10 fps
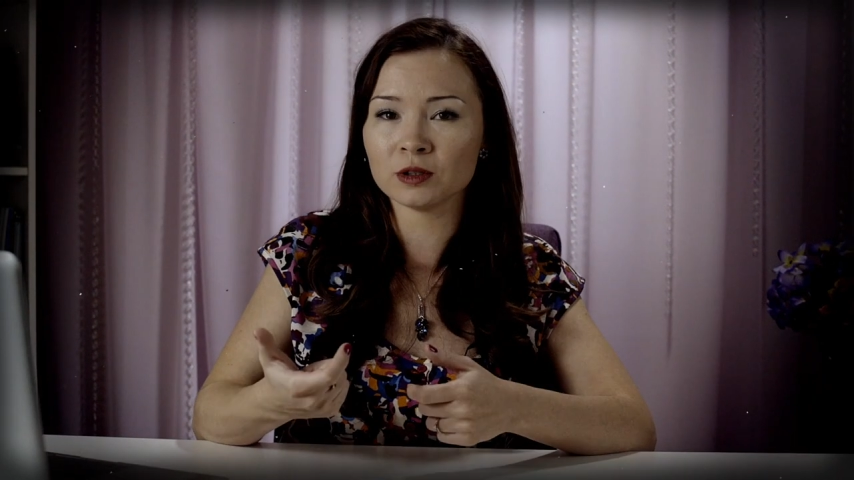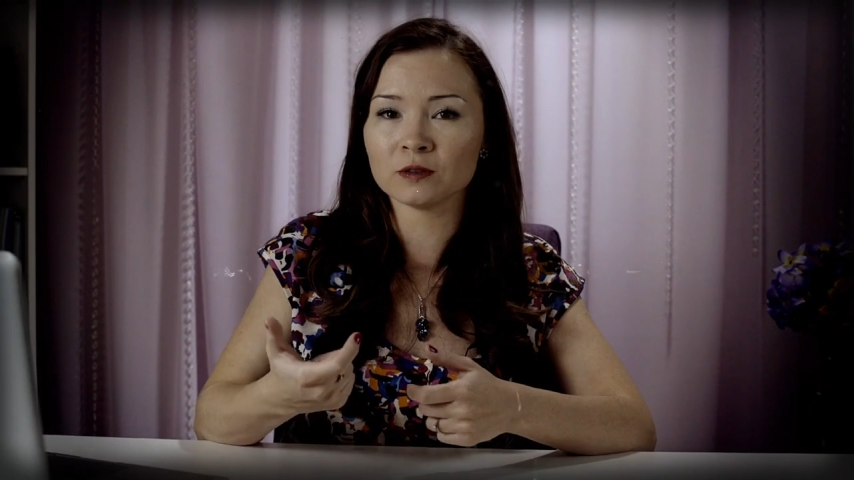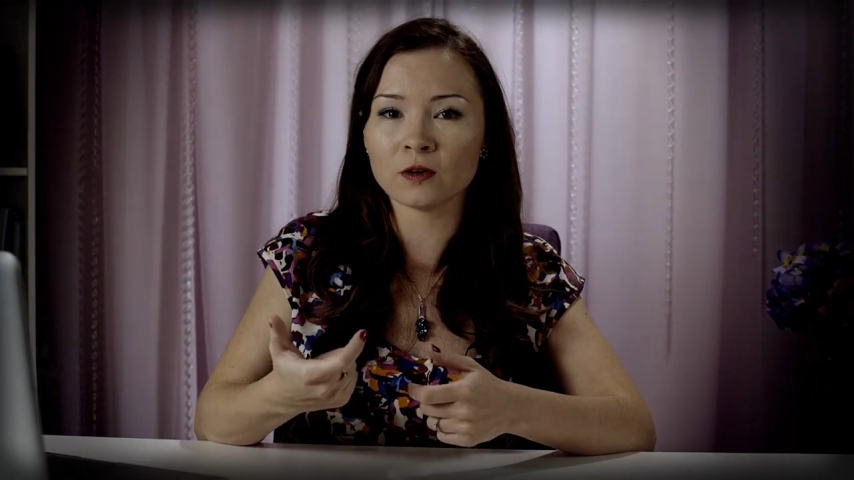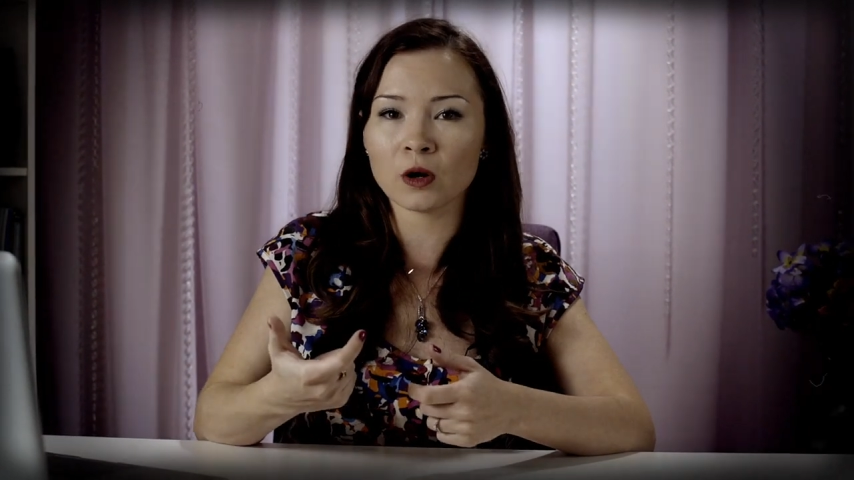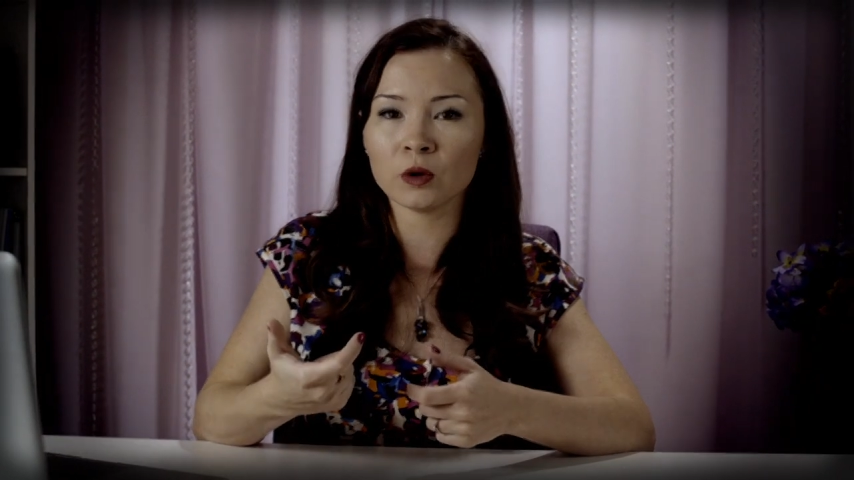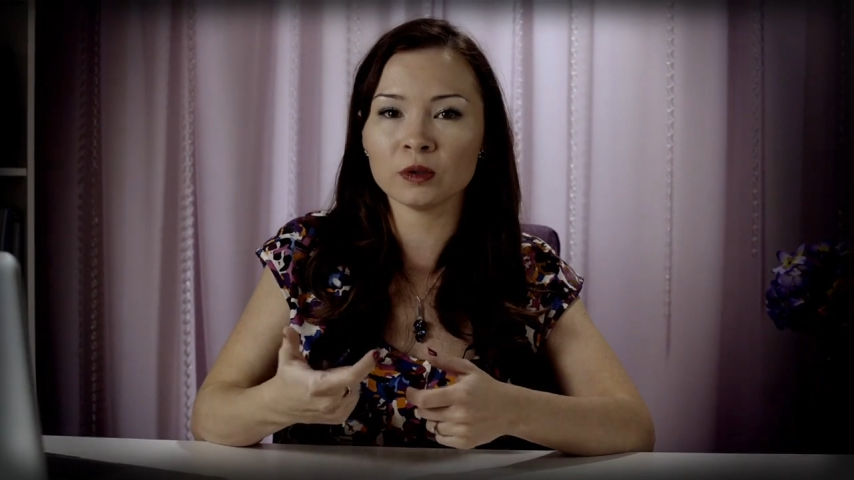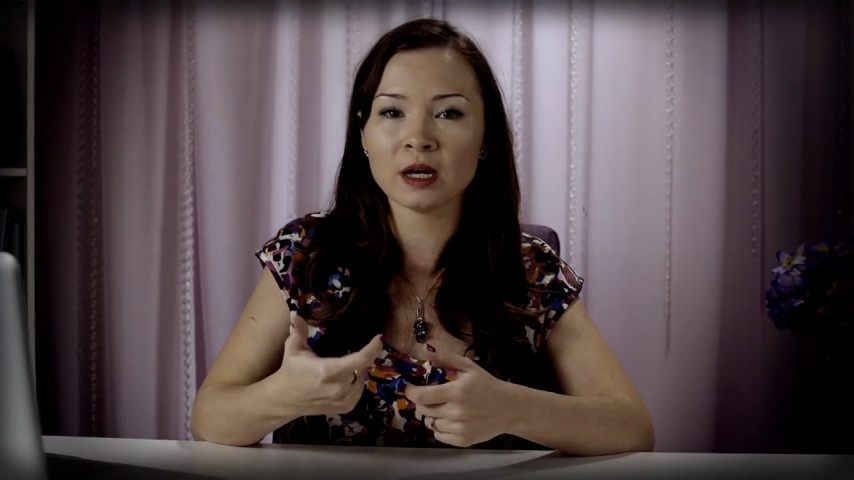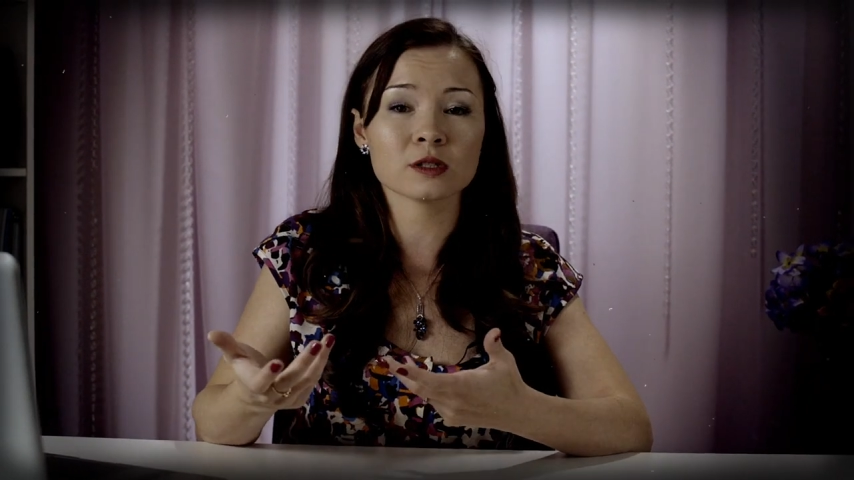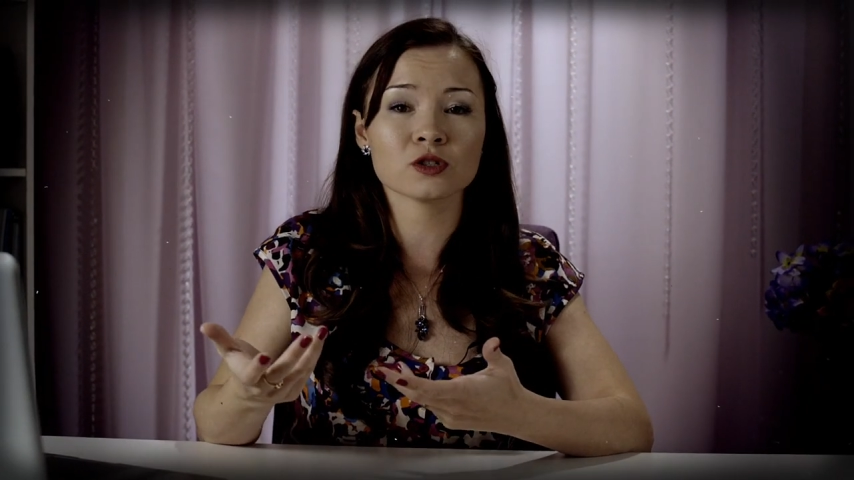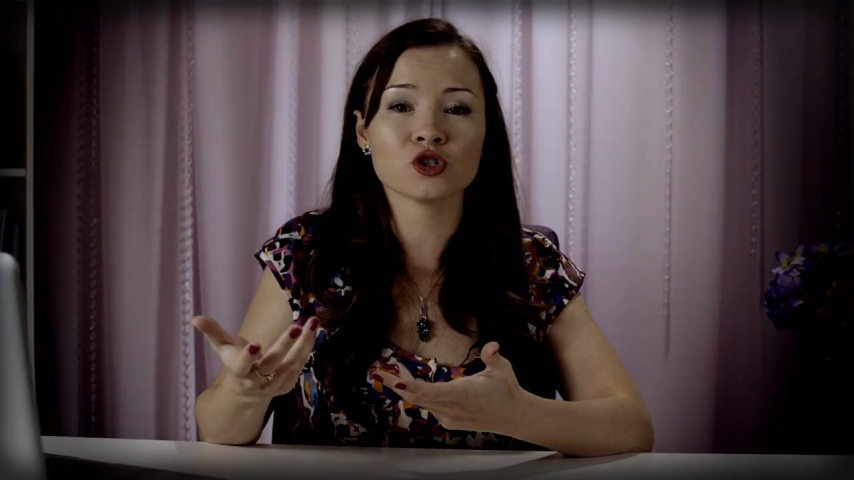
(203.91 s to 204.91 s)
on your phone. I
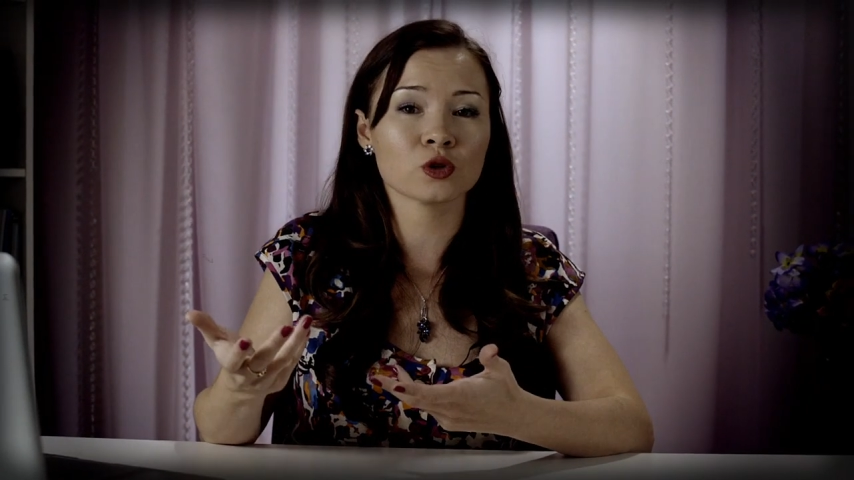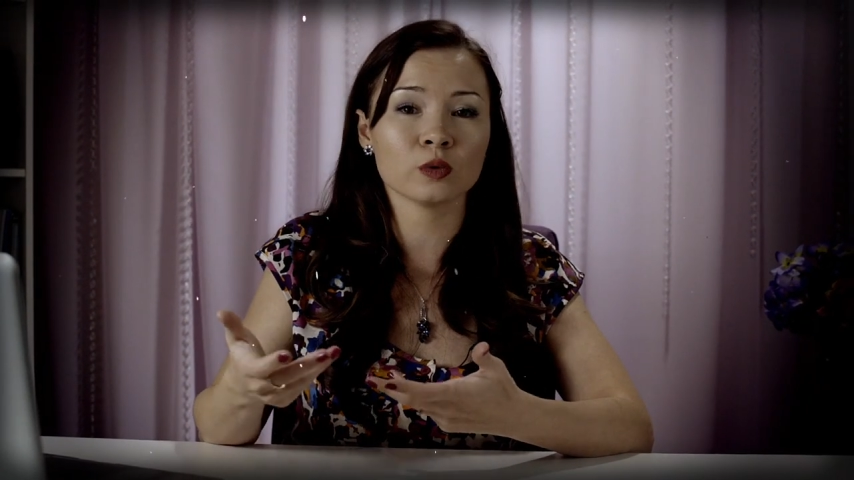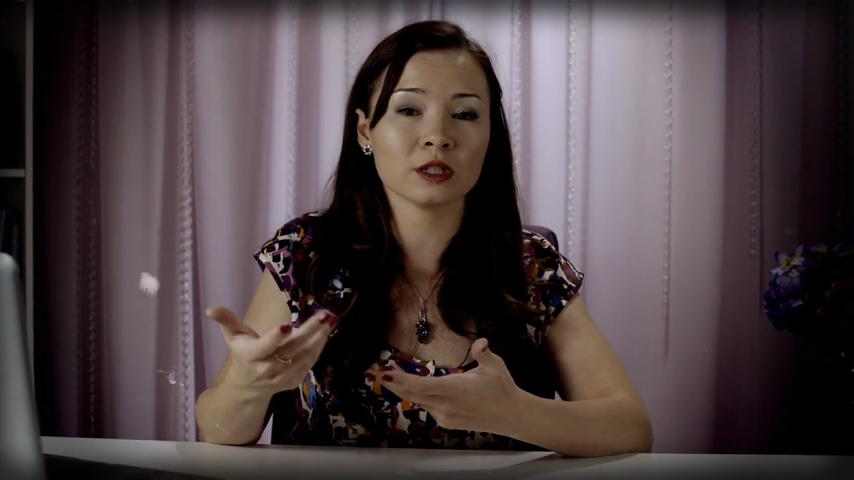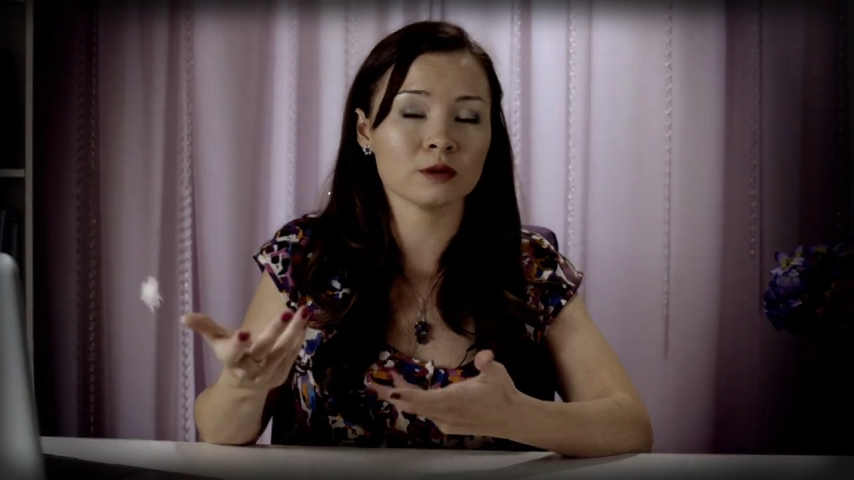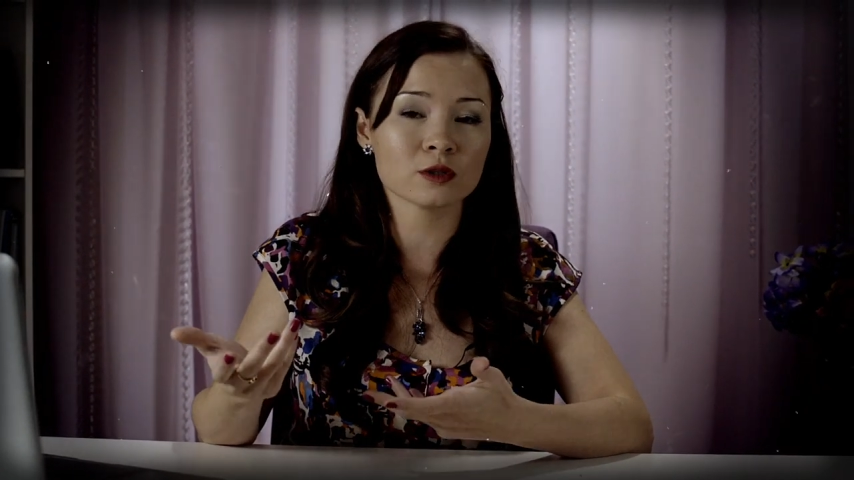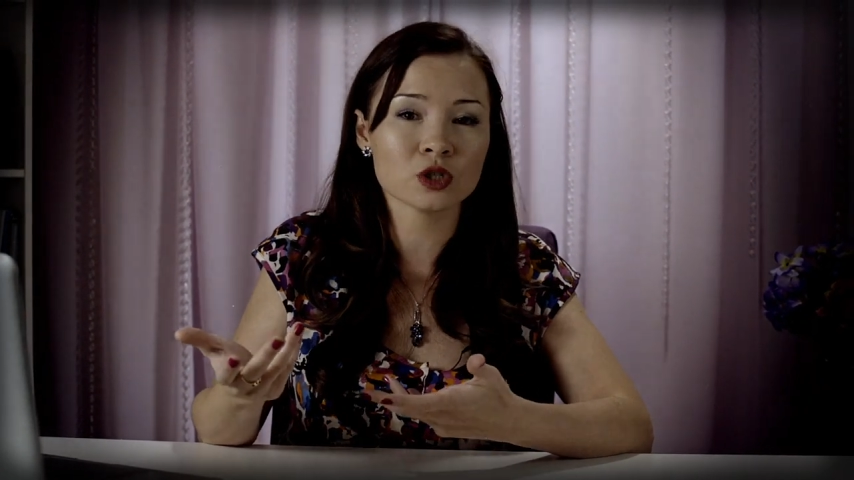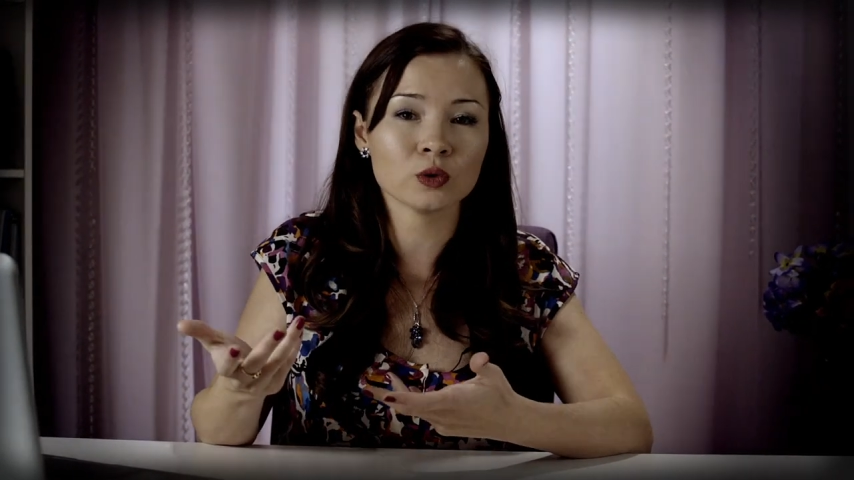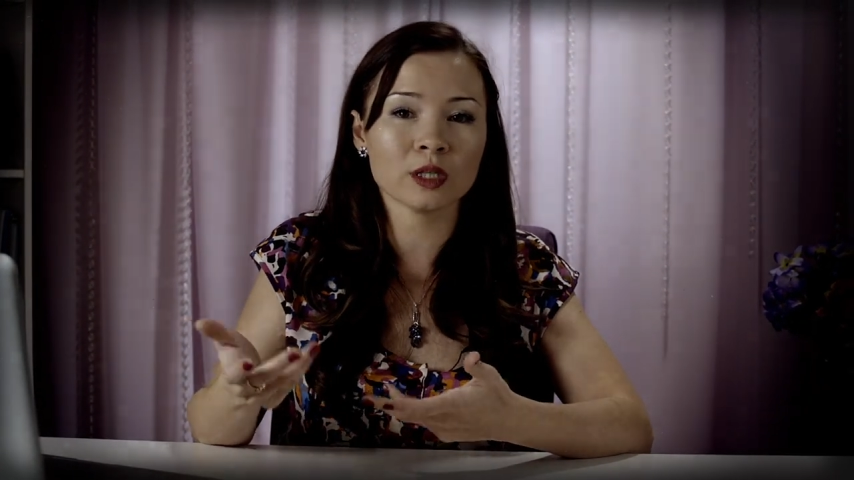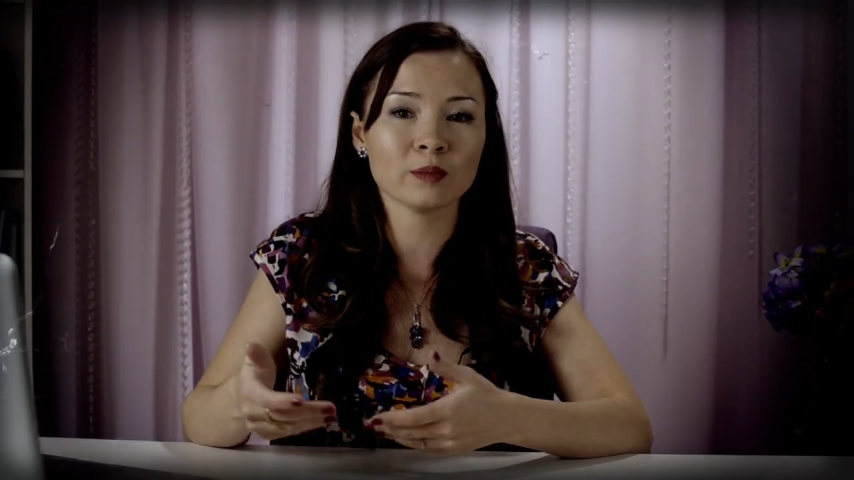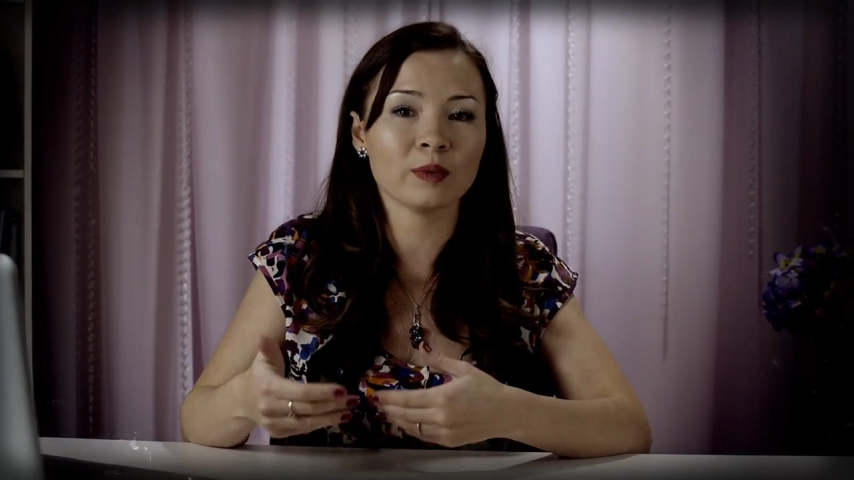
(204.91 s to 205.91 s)
wasn't sure what he was doing,